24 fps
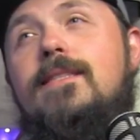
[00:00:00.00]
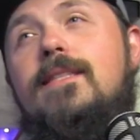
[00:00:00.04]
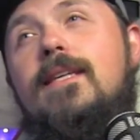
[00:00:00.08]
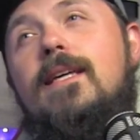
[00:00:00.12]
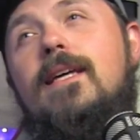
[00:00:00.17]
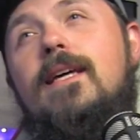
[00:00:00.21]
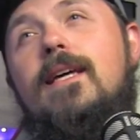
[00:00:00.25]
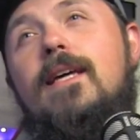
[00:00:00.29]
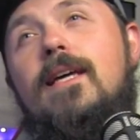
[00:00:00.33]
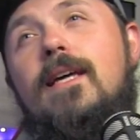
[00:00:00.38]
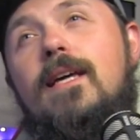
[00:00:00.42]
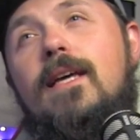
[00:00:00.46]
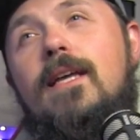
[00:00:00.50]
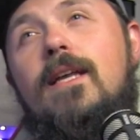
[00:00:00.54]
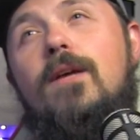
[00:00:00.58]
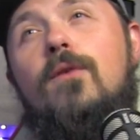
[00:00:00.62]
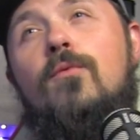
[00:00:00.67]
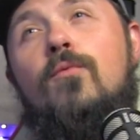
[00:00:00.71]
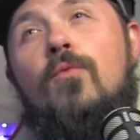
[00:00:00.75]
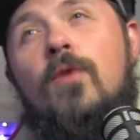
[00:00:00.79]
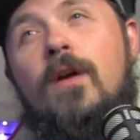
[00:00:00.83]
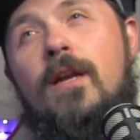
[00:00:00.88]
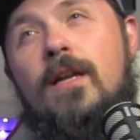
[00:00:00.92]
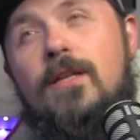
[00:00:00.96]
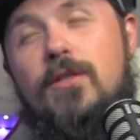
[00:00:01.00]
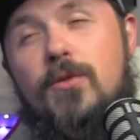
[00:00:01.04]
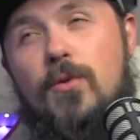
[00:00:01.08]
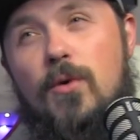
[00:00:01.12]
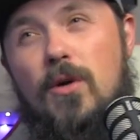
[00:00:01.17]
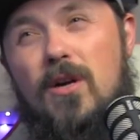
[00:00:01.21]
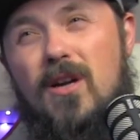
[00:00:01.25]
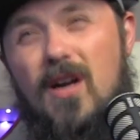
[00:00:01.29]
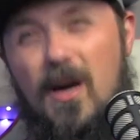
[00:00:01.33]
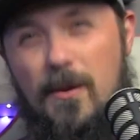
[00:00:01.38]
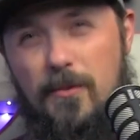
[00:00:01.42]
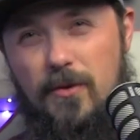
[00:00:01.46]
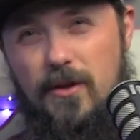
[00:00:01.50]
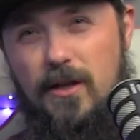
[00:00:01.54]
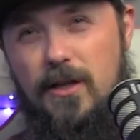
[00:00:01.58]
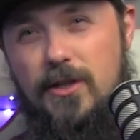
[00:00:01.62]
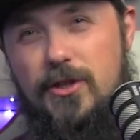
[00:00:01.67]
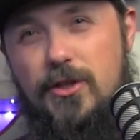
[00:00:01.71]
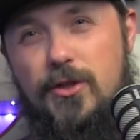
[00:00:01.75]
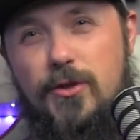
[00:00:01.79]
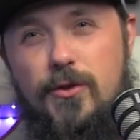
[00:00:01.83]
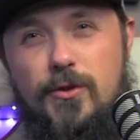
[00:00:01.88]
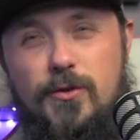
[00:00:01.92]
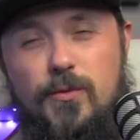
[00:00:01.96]
did run into a couple
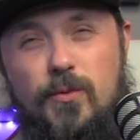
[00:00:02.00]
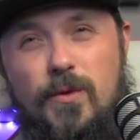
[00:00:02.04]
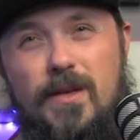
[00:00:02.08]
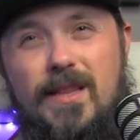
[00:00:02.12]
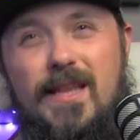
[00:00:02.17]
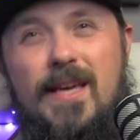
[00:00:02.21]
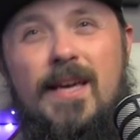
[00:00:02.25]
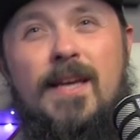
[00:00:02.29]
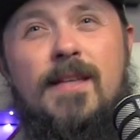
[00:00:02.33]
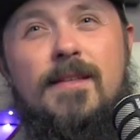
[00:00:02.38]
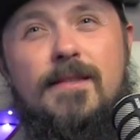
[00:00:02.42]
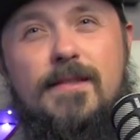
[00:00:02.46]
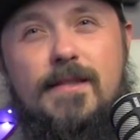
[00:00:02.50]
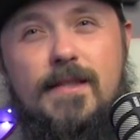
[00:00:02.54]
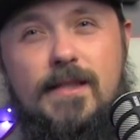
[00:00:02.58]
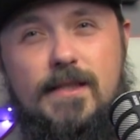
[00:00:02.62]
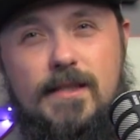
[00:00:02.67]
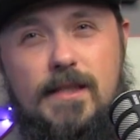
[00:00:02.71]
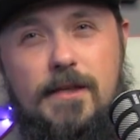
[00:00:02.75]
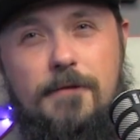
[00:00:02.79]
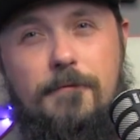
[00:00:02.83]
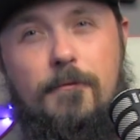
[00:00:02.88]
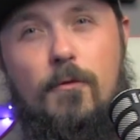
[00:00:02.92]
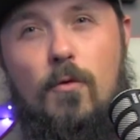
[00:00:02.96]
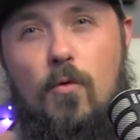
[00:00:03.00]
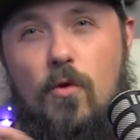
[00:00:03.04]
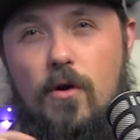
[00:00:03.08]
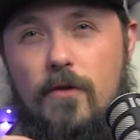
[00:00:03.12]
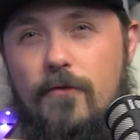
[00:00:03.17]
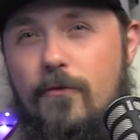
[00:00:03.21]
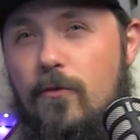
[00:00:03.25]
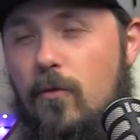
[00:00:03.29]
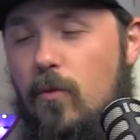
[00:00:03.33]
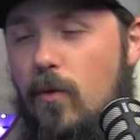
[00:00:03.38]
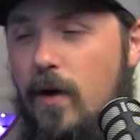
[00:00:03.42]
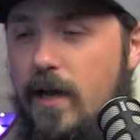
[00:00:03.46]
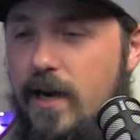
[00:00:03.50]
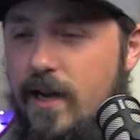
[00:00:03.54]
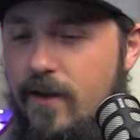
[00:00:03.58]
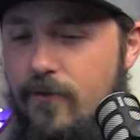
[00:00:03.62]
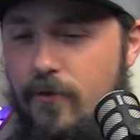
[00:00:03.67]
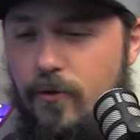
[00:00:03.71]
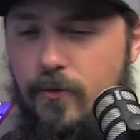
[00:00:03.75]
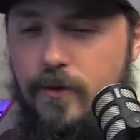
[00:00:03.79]
issues with N64. For whatever